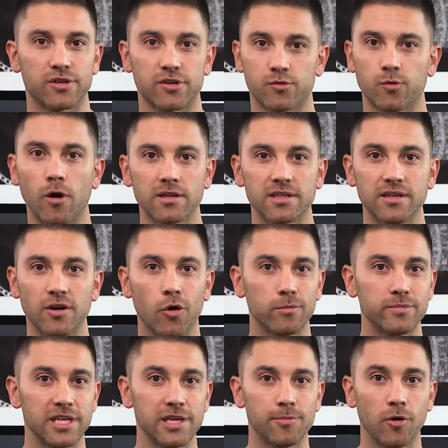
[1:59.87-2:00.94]
I just walked into
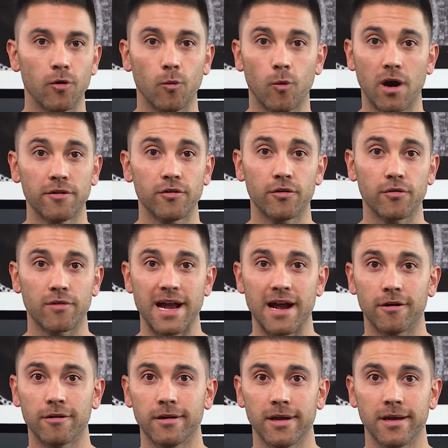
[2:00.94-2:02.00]
Home Depot, wandered
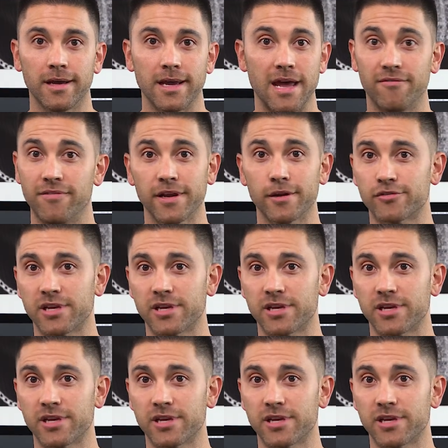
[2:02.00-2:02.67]
around, and figured